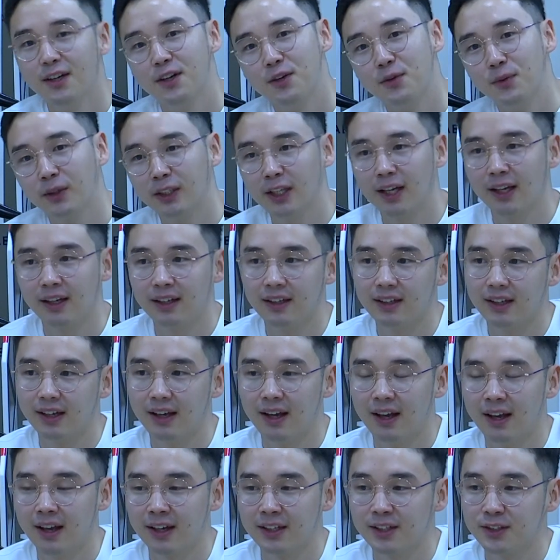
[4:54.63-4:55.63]
when I
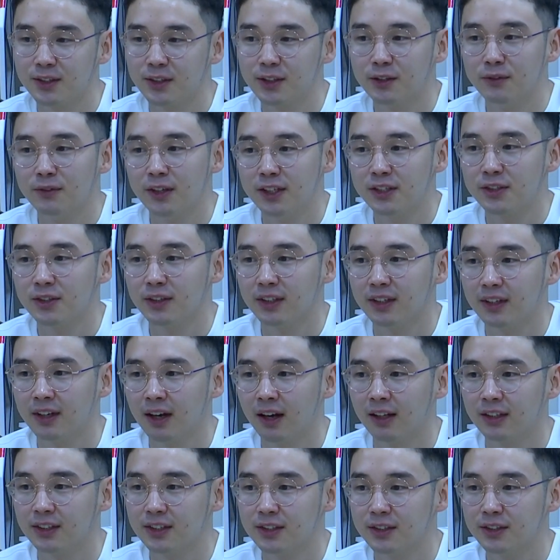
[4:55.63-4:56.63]
actually eventually
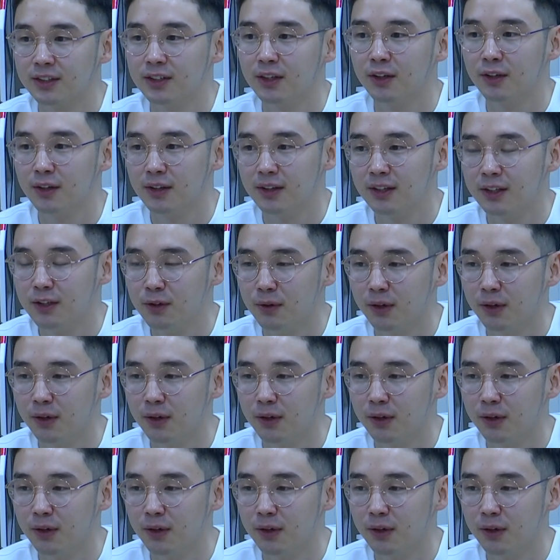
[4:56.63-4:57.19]
got to go to the